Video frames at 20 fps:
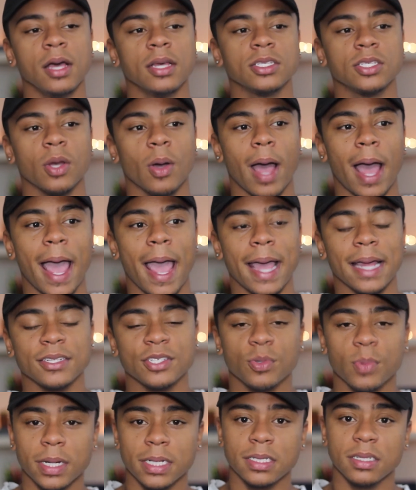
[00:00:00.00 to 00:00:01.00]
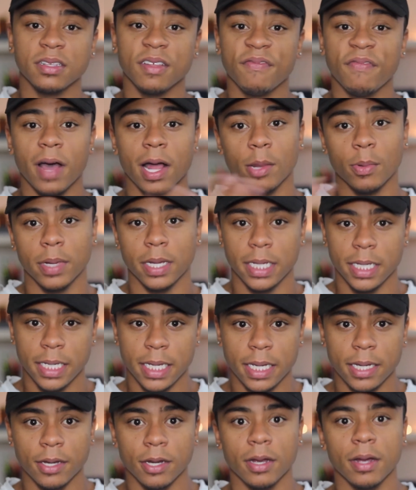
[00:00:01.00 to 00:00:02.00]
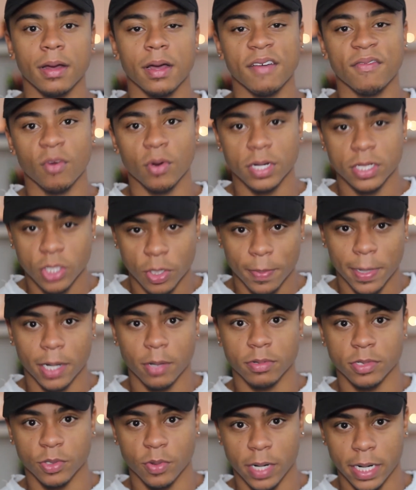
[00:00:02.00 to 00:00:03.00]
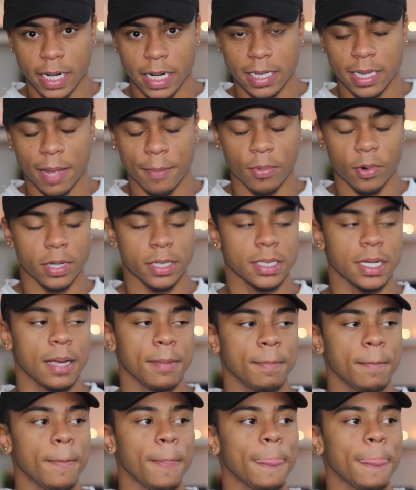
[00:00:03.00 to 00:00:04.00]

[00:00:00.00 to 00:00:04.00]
So I had to wait till the following year. Of course, nobody was running at that point in time.